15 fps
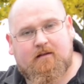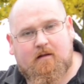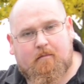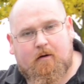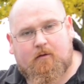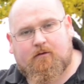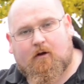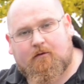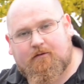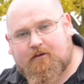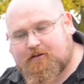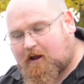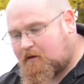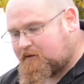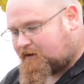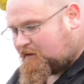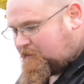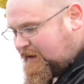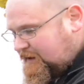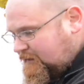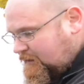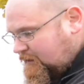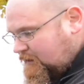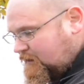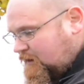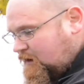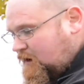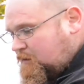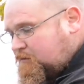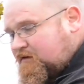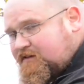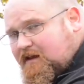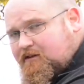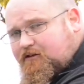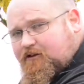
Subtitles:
the boot of the Skoda Kamiq presents